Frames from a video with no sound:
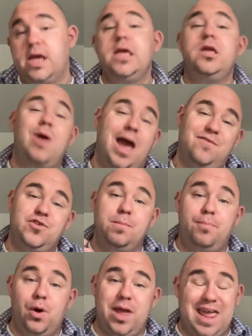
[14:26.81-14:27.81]
You have to
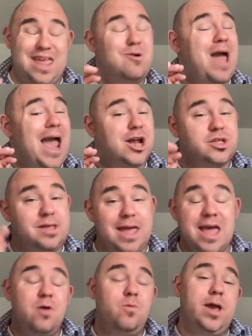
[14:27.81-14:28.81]
book it. You actually,
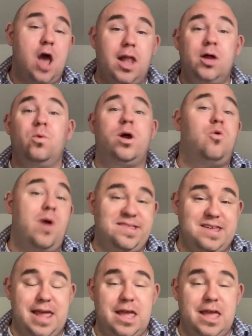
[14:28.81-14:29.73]
we call it requesting it.